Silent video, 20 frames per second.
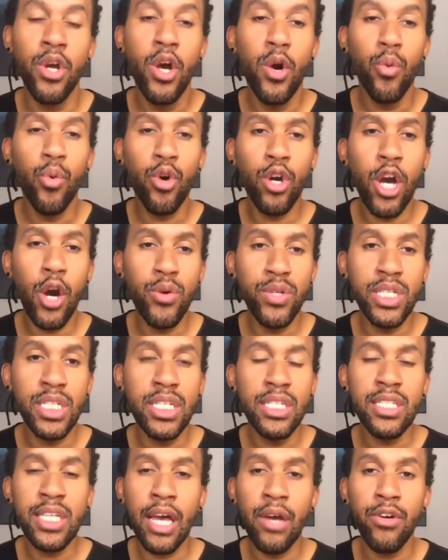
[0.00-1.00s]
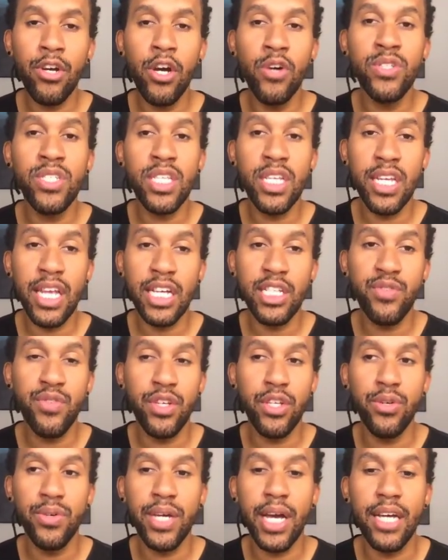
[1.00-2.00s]
We'll go into discount codes in the next
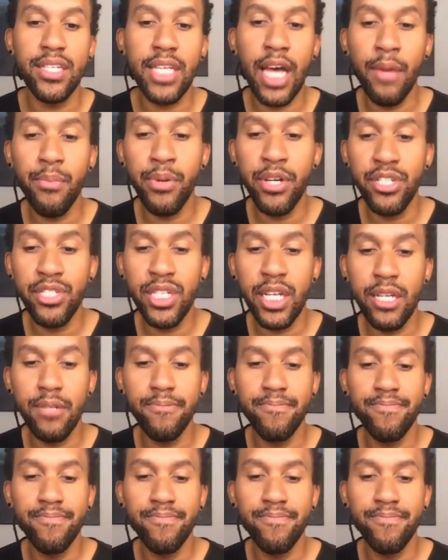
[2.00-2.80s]
video, guys. I appreciate it.